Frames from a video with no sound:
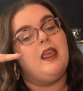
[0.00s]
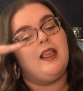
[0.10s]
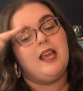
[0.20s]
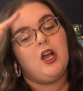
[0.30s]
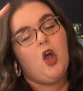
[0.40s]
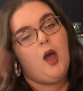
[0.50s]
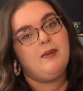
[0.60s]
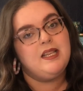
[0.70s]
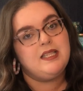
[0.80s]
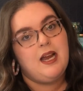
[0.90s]
the
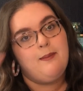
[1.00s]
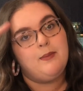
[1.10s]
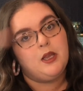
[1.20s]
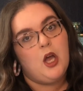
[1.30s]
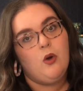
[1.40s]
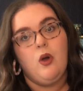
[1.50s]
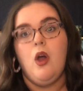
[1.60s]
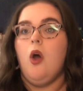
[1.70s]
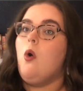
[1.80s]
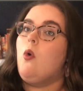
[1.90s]
comments down below,
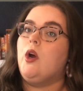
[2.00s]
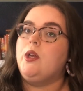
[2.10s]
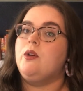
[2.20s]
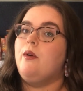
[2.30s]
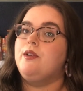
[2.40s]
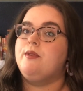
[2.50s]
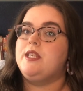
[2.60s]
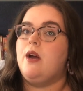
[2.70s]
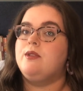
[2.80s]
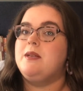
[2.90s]
or you can always reach
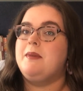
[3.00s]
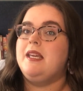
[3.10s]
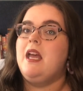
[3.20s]
out to me